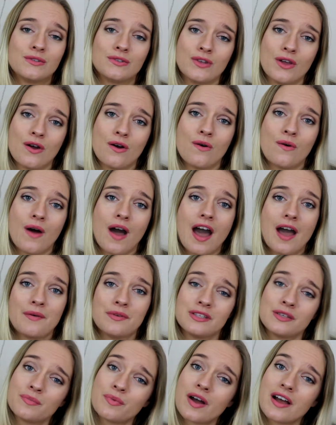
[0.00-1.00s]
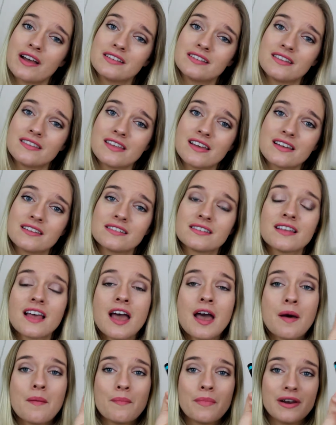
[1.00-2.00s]
So I was surprised at this,
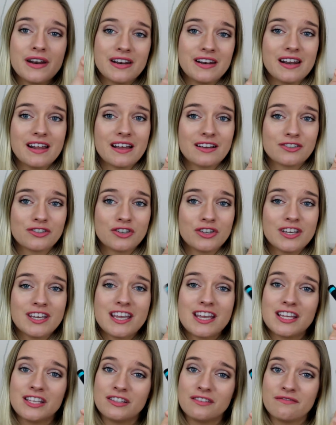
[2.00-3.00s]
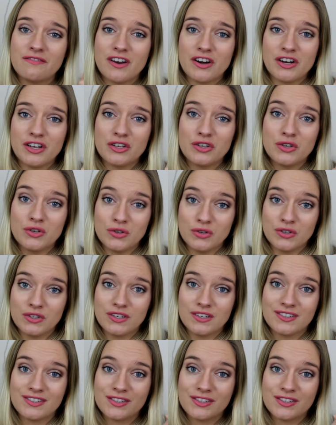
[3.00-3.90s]
but it actually is very good.